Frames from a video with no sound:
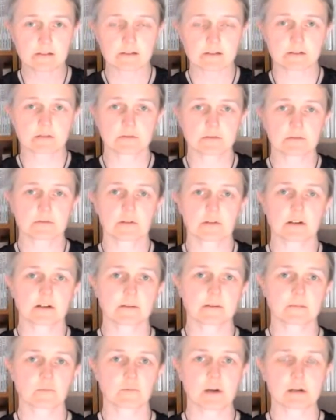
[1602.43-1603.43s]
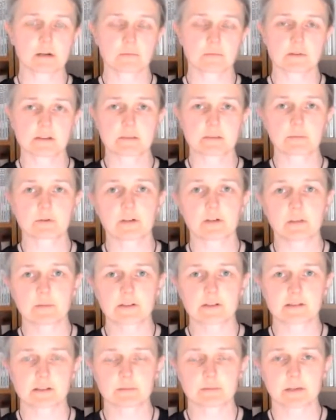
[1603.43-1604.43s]
to work with deployments
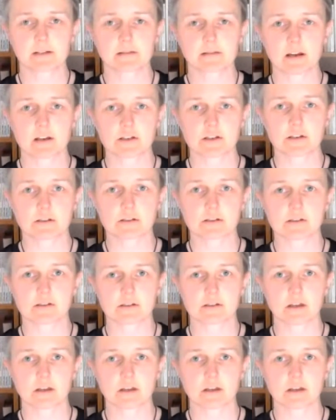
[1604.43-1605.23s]
and migrations.